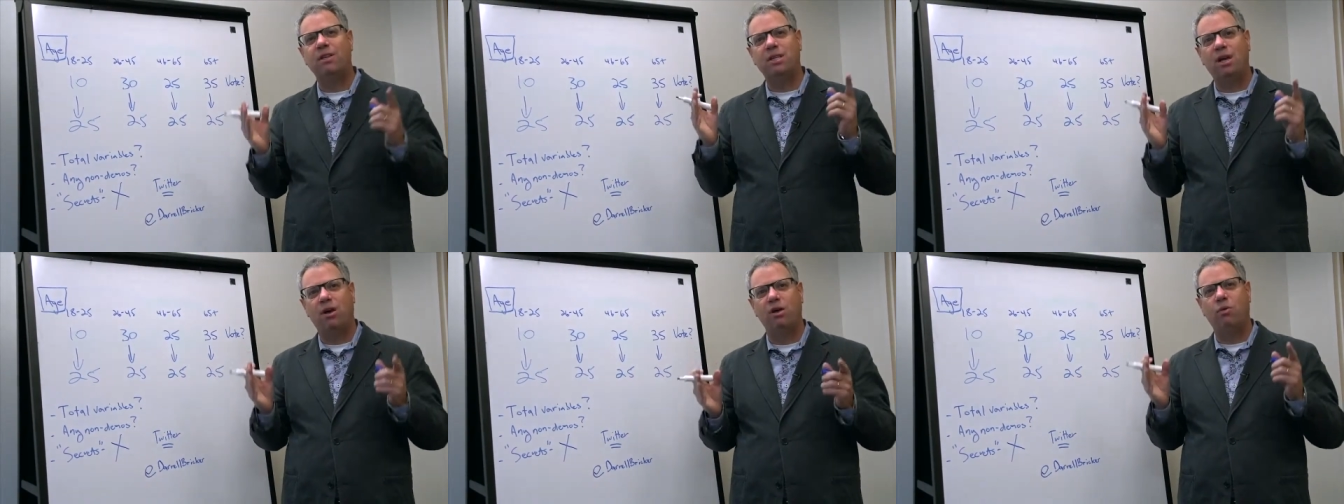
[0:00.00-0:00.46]
to
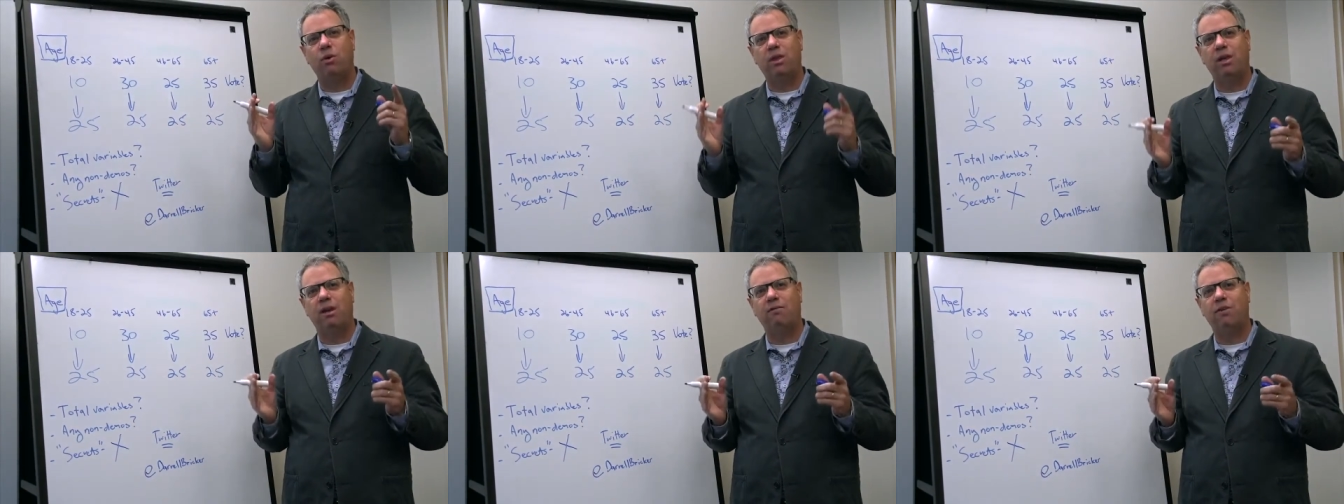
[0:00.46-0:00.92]
tell you
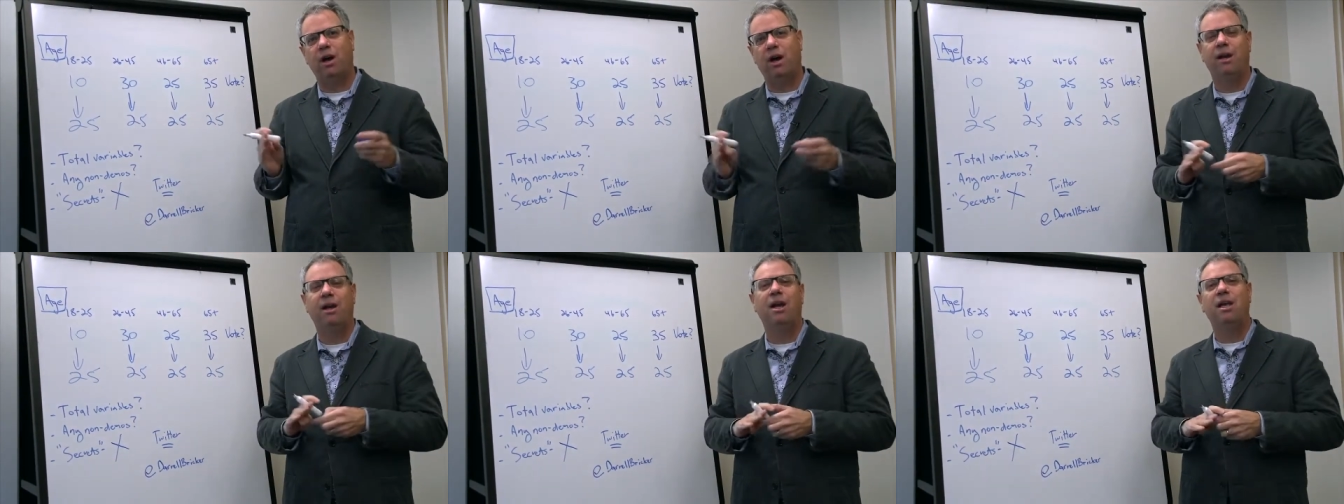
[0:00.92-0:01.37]
what they've
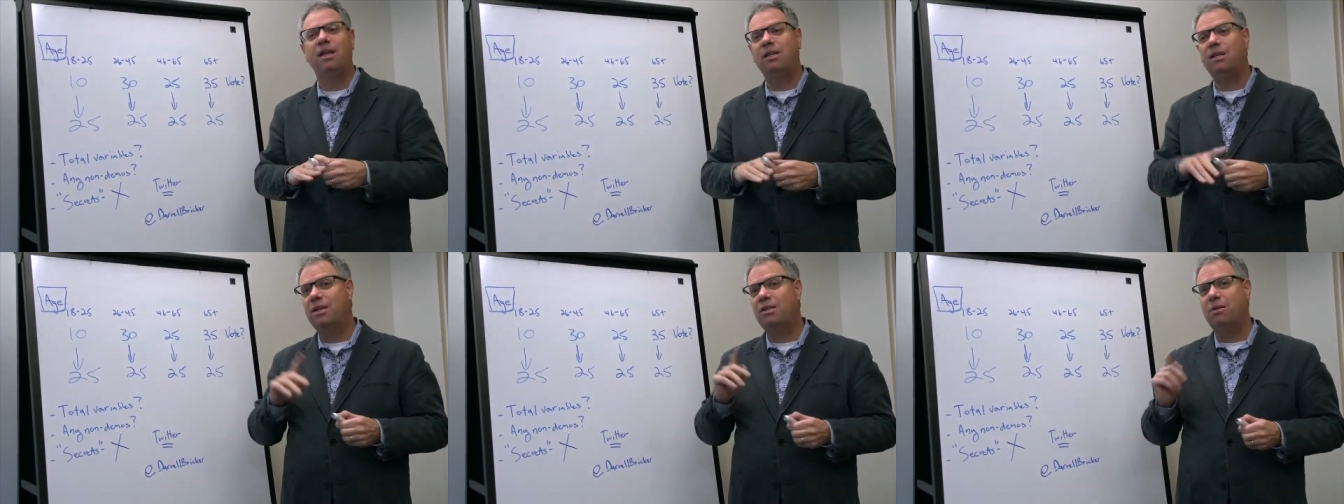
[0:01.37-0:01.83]
done.
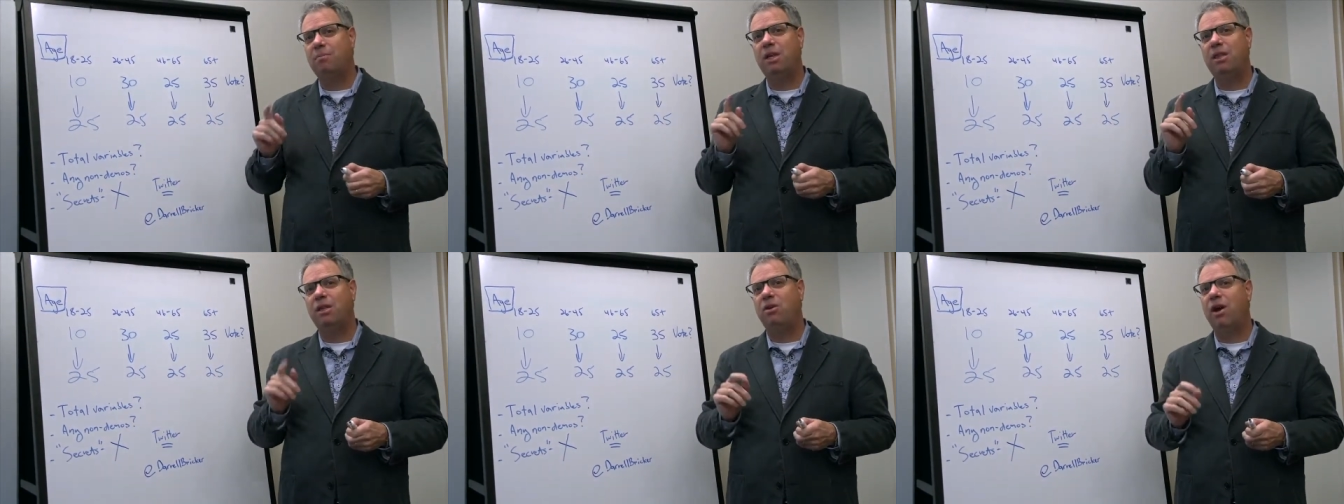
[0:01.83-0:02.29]
That doesn't
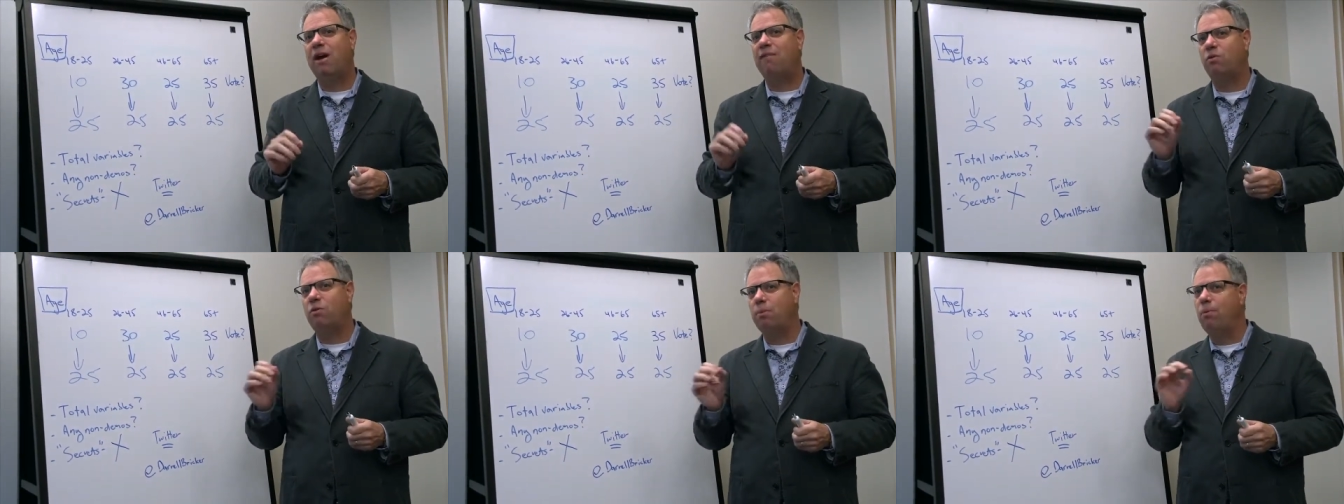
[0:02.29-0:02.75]
mean that you
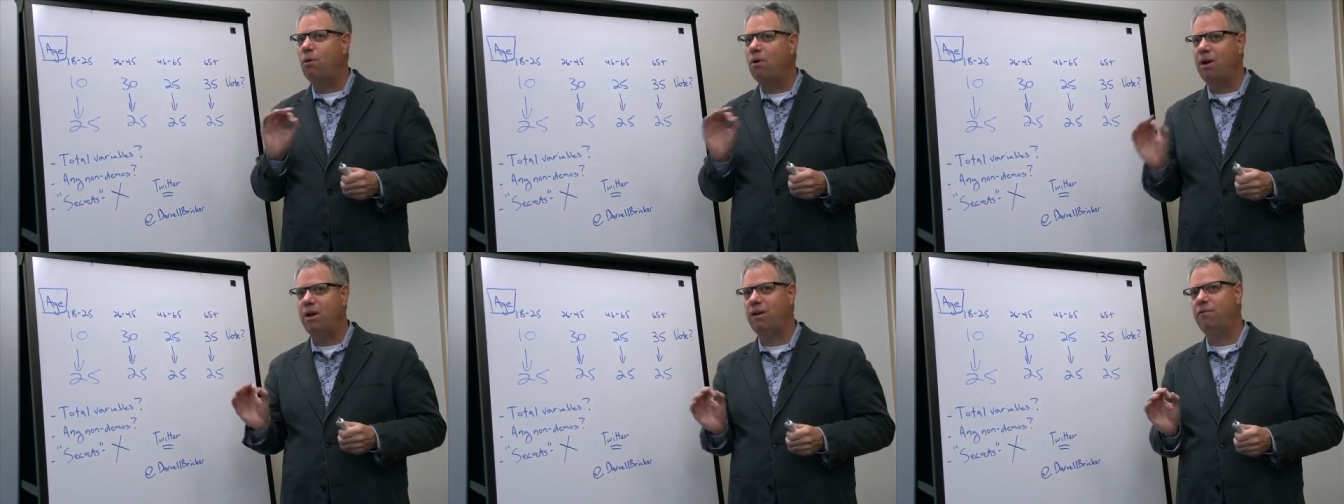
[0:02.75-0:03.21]
have to
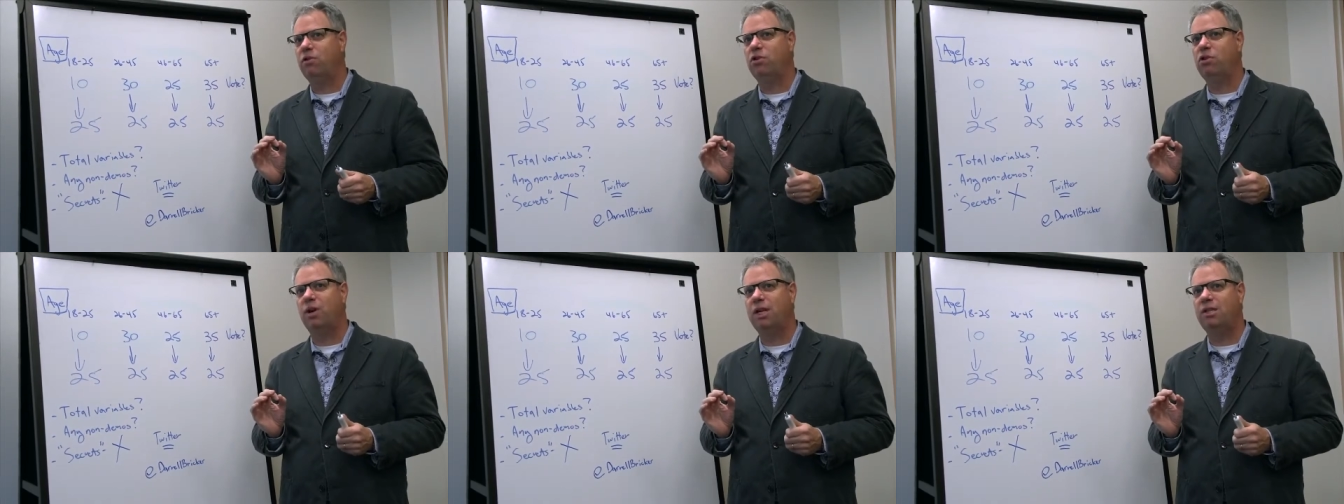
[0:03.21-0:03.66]
report any of their
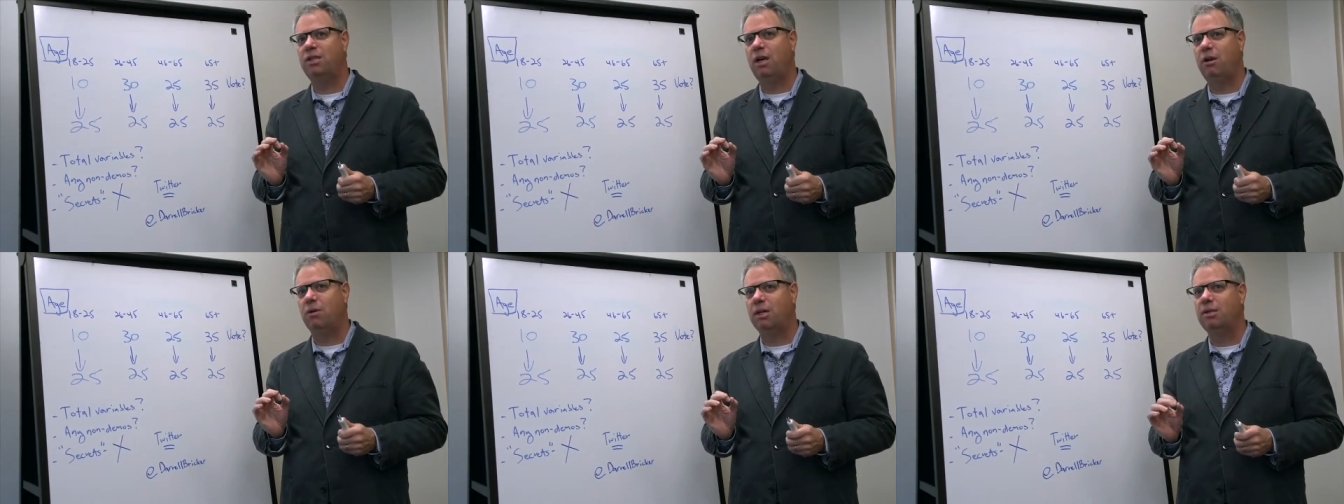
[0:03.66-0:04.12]
trade
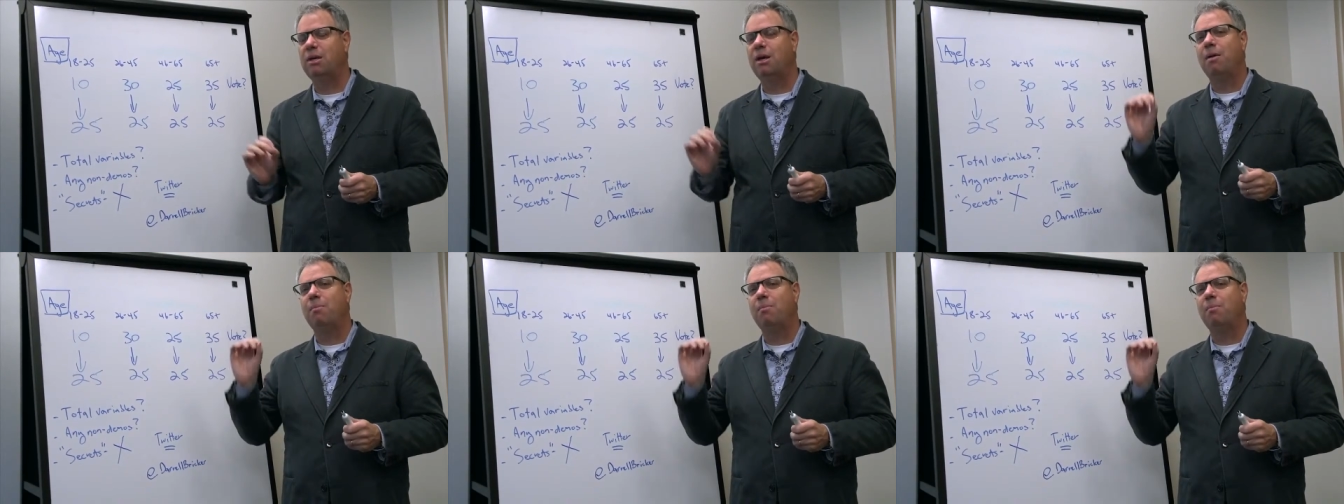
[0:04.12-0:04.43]
secrets,